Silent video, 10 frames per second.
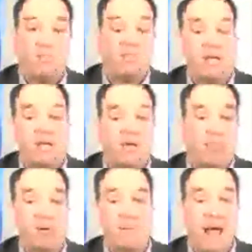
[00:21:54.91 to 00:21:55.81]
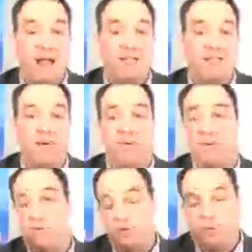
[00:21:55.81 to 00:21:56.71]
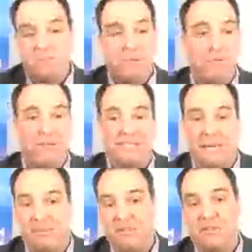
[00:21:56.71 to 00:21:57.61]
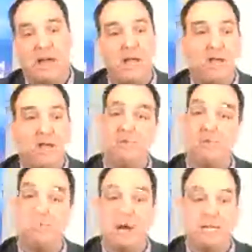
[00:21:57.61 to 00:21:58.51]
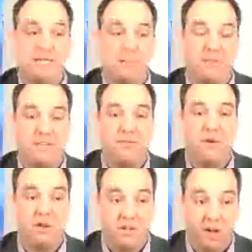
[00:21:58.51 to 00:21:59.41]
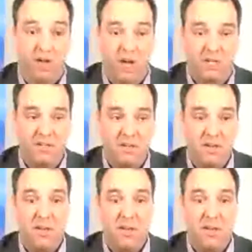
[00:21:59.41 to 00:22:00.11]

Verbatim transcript: sector rebalancing, where you would trim something that's kept its value and you would buy something that's fallen a lot